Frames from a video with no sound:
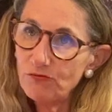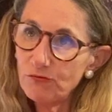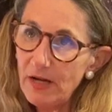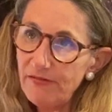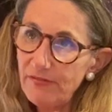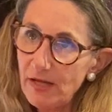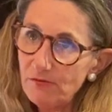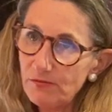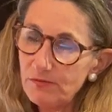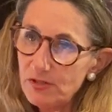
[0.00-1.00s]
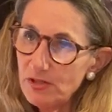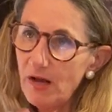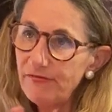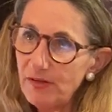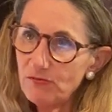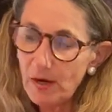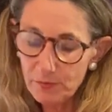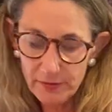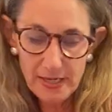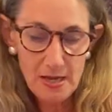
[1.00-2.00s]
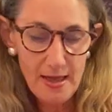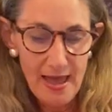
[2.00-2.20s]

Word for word: rough and tough and rubbery,